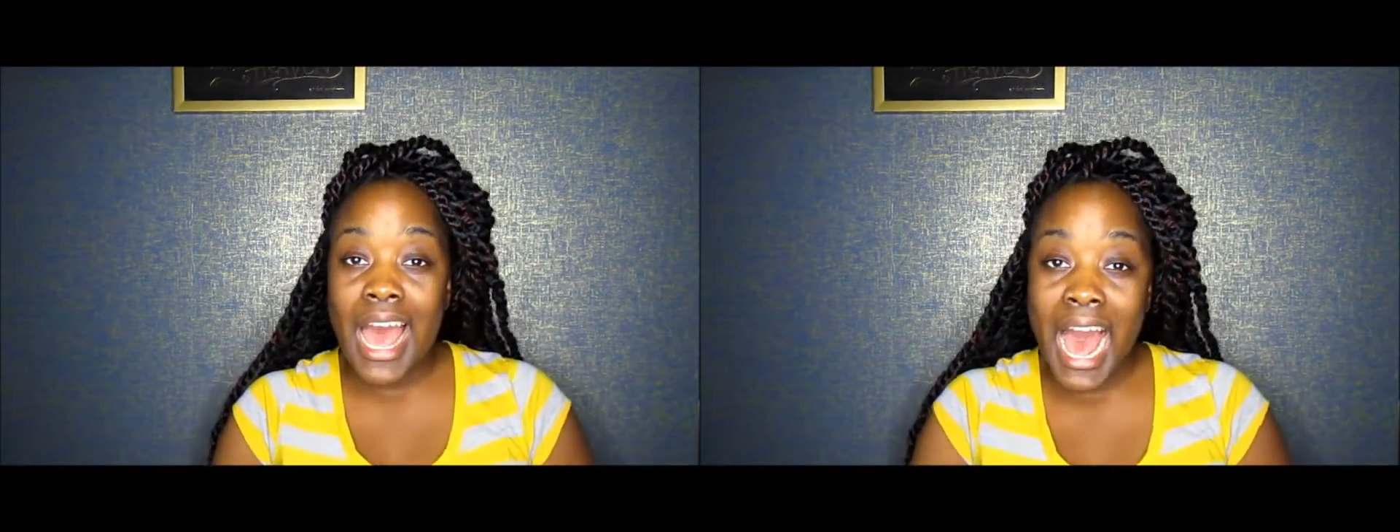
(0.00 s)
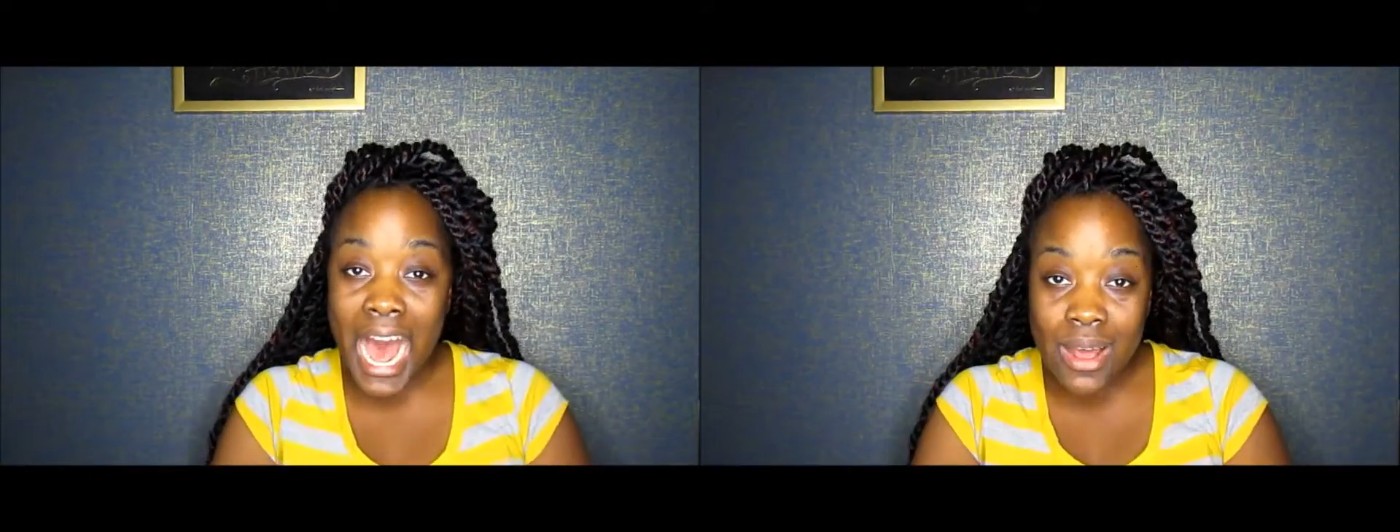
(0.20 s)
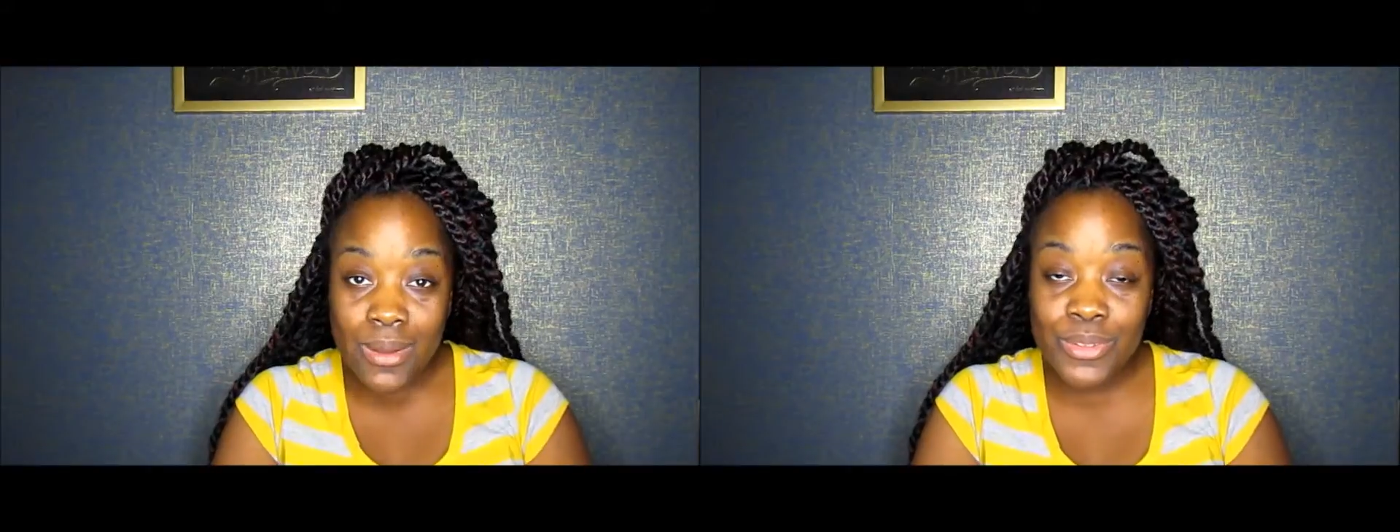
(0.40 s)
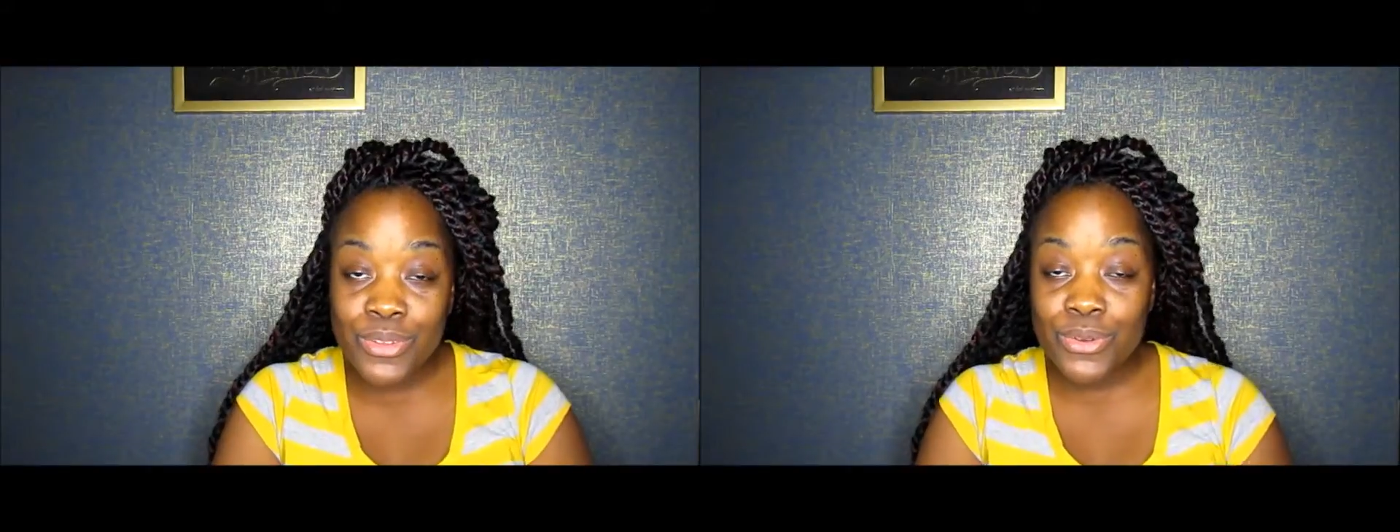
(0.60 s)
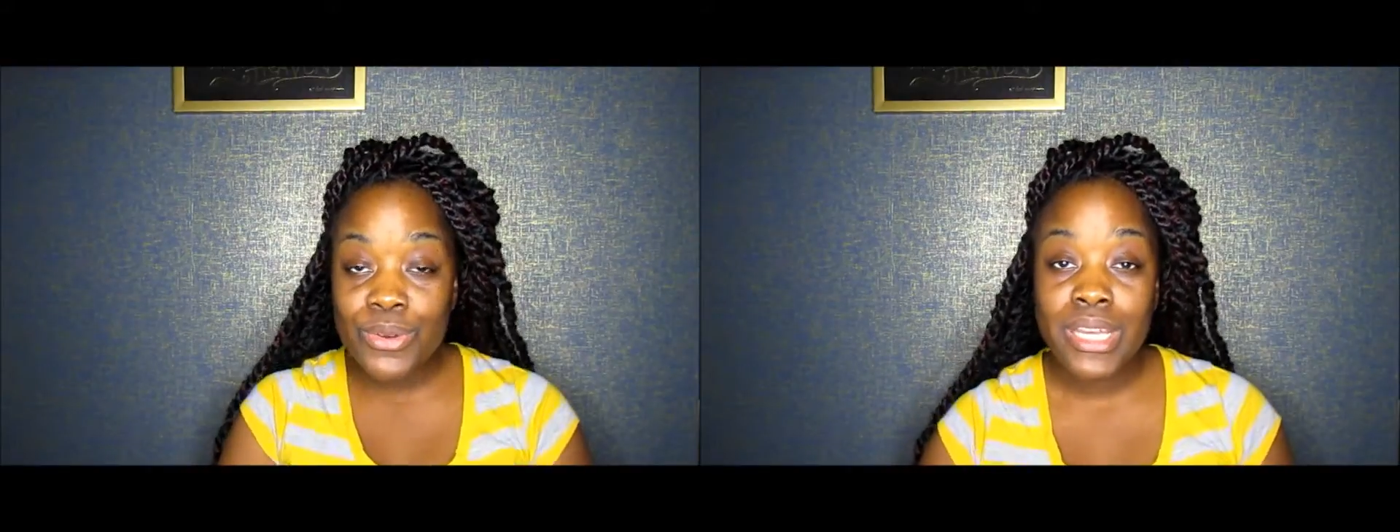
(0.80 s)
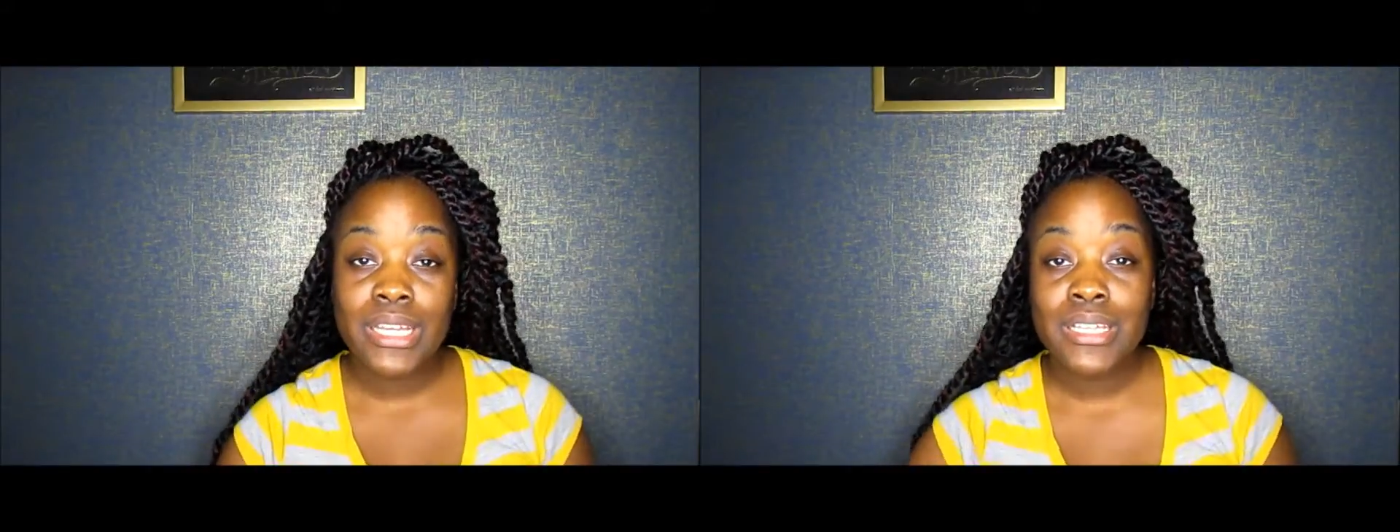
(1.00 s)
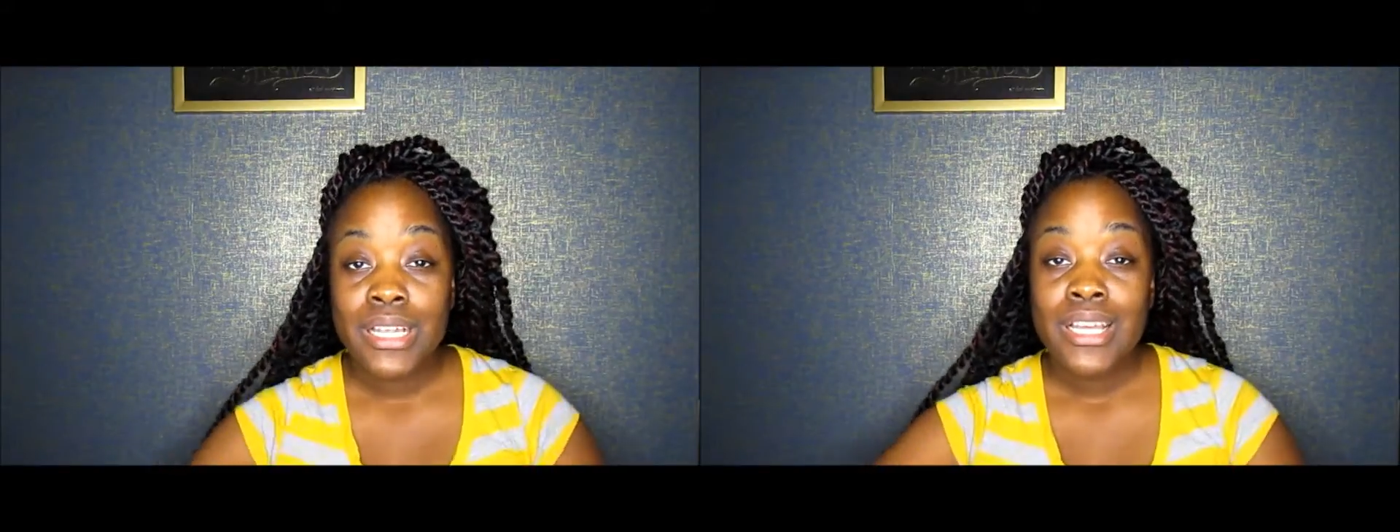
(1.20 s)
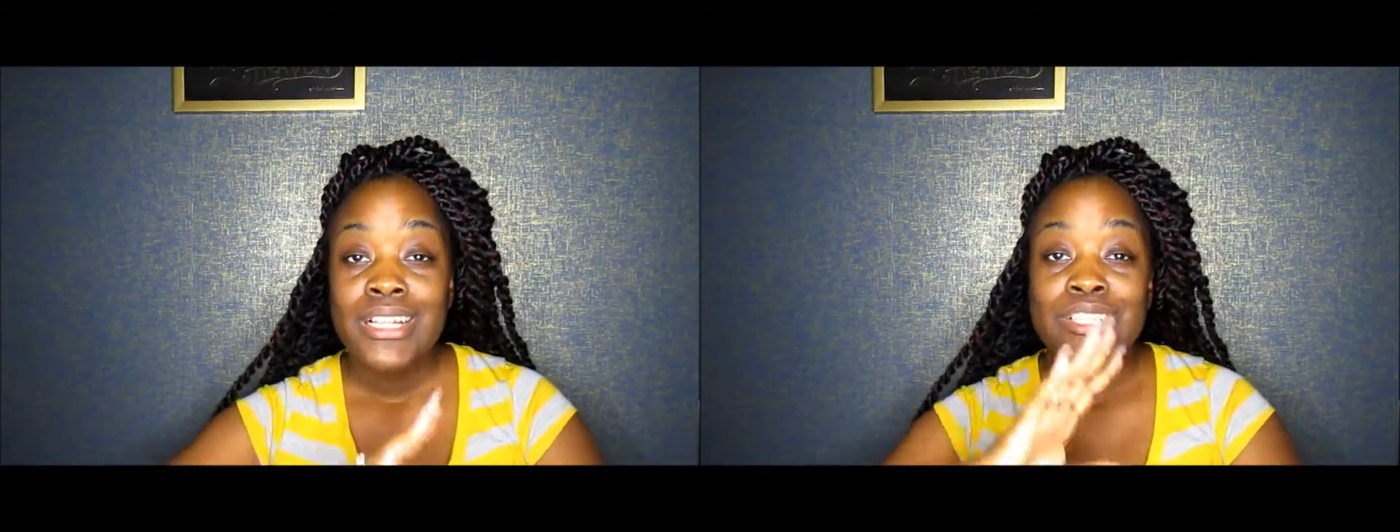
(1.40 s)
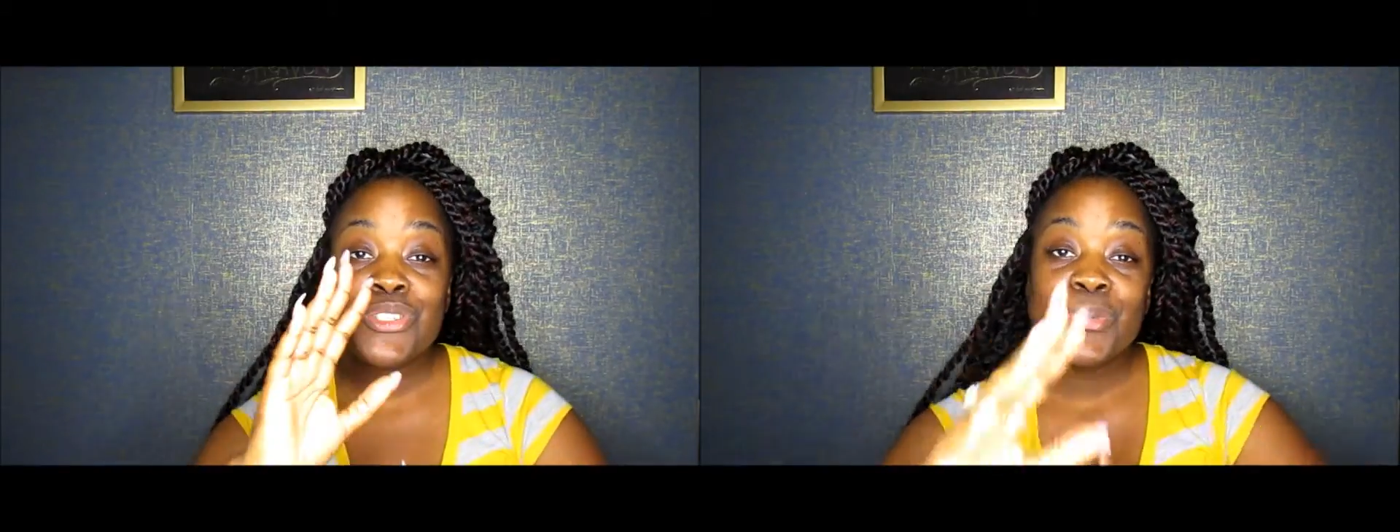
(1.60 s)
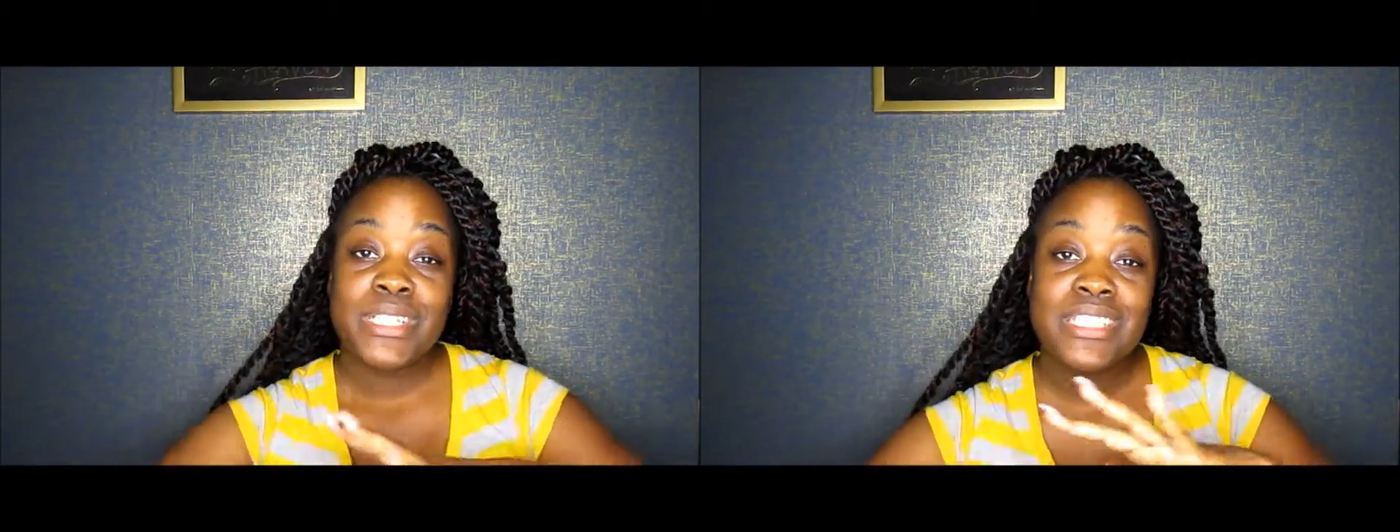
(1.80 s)
how you can
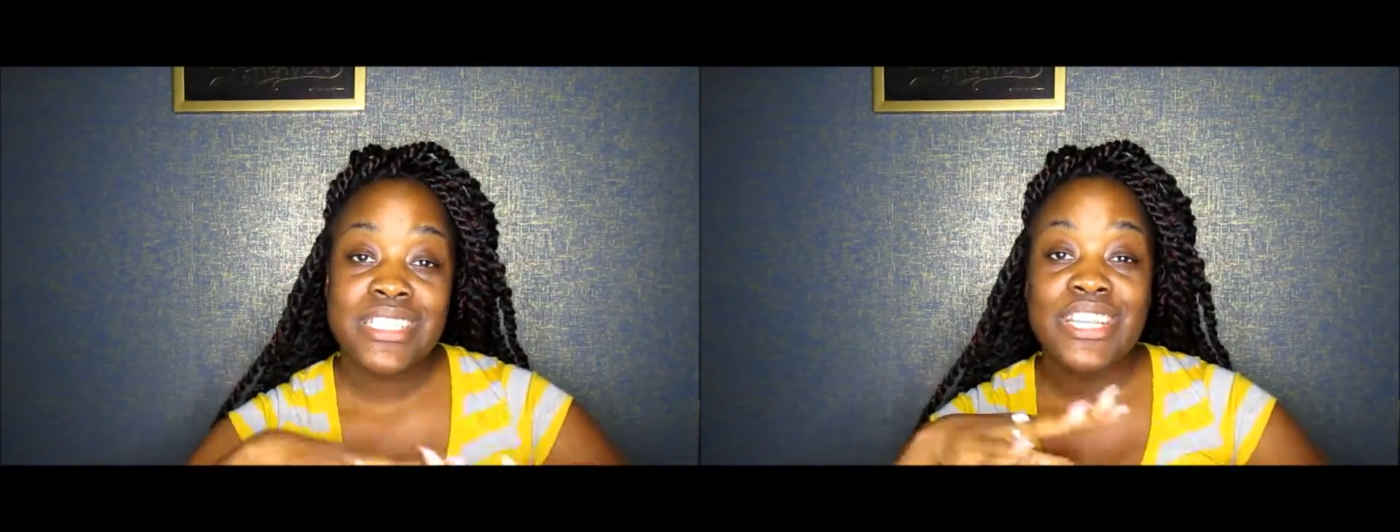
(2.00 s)
twist